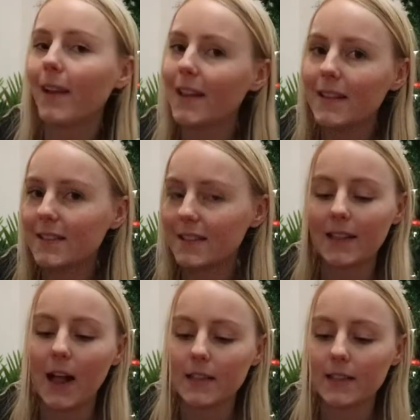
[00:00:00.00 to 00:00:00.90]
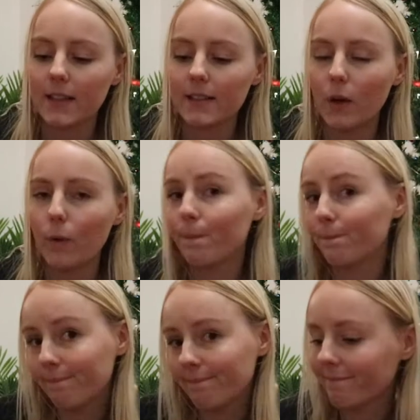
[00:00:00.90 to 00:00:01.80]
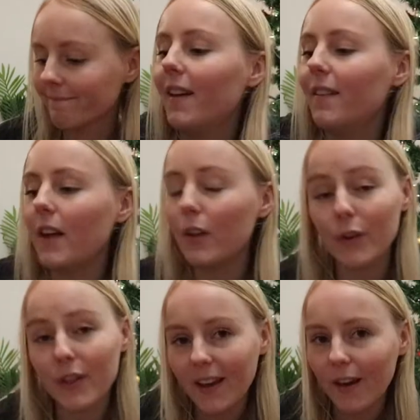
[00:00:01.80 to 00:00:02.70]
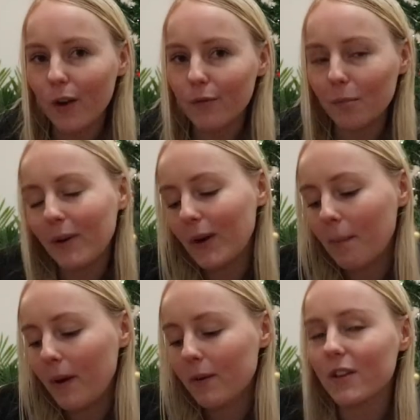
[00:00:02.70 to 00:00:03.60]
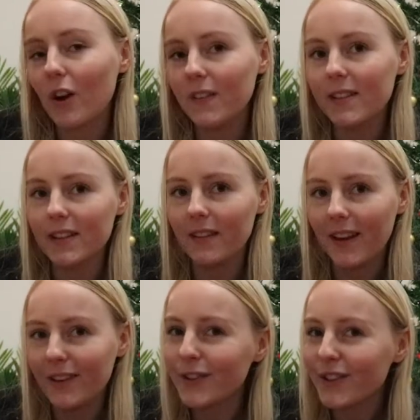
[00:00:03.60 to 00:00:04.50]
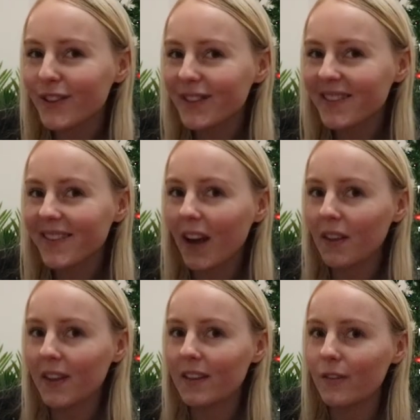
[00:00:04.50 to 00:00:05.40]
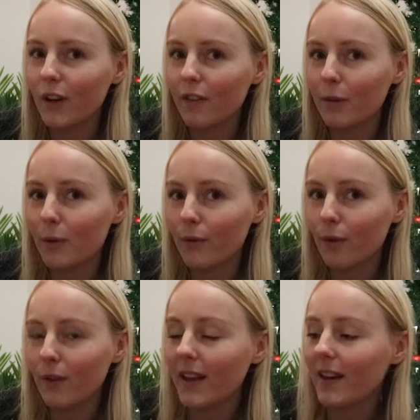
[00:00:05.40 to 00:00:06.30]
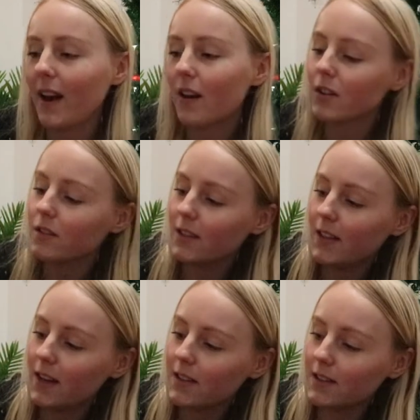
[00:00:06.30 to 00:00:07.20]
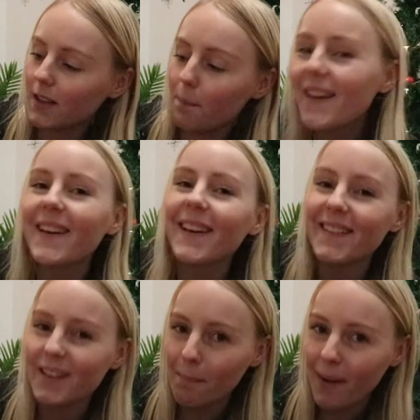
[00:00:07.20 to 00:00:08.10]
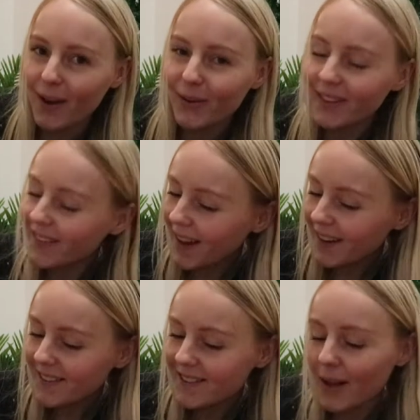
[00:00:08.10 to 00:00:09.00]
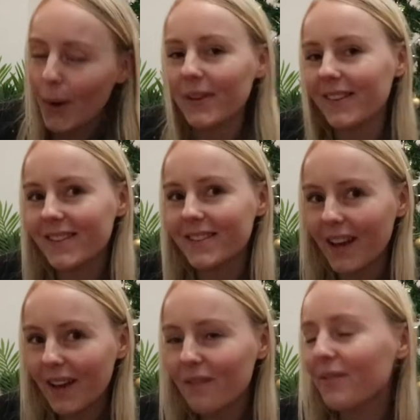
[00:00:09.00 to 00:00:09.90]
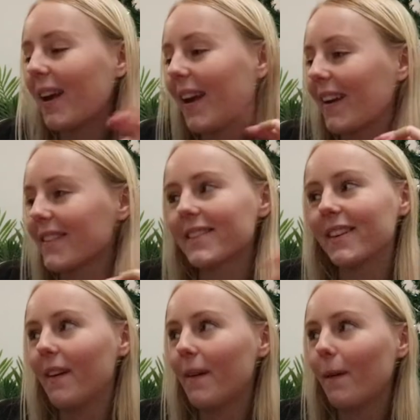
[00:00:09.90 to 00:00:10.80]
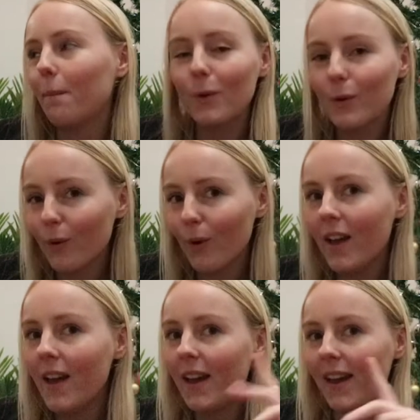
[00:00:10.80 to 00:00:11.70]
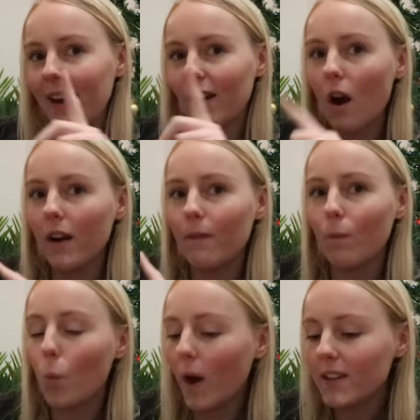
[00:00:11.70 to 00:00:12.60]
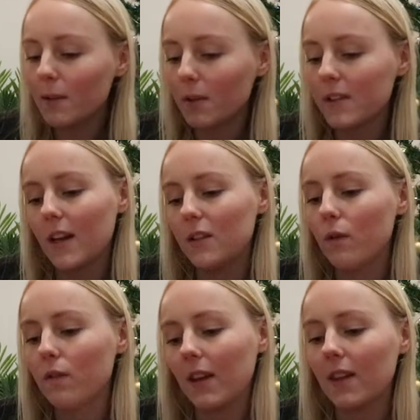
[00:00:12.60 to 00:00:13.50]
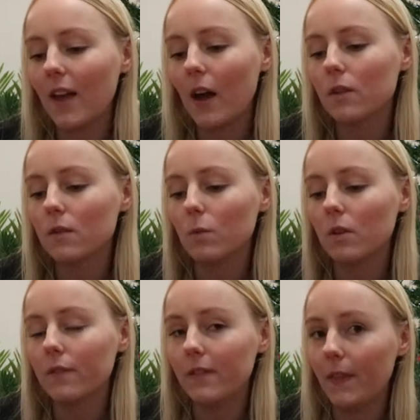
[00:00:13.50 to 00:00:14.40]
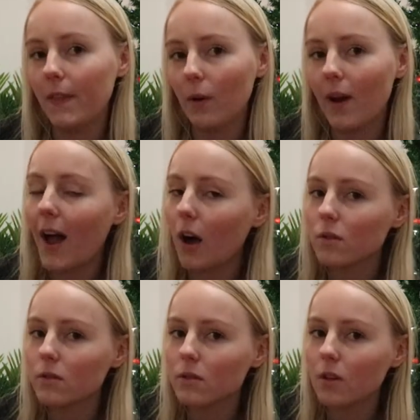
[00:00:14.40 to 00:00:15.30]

and this is a classic. So the other thing I got from my grandparents are this lantern. I think it's very, very beautiful, and it's a battery light, so it's safe and beautiful. And I got it in white because I do think that will fit their house